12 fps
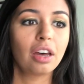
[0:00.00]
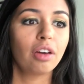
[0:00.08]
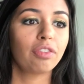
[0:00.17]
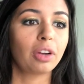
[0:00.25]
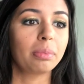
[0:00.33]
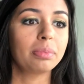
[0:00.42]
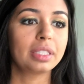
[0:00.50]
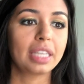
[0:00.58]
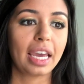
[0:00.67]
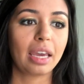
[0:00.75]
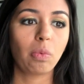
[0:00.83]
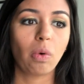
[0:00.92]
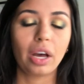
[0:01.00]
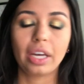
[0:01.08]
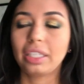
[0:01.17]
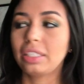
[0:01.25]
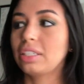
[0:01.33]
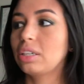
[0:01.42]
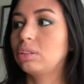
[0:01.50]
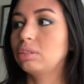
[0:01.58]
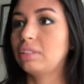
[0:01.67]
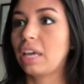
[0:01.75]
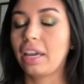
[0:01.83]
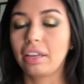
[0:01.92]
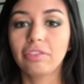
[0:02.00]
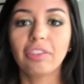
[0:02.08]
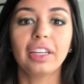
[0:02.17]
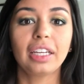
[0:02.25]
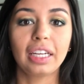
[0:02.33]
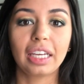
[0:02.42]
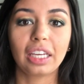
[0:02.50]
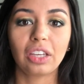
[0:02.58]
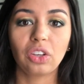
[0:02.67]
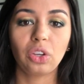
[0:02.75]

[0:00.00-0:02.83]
from day one until day infinity,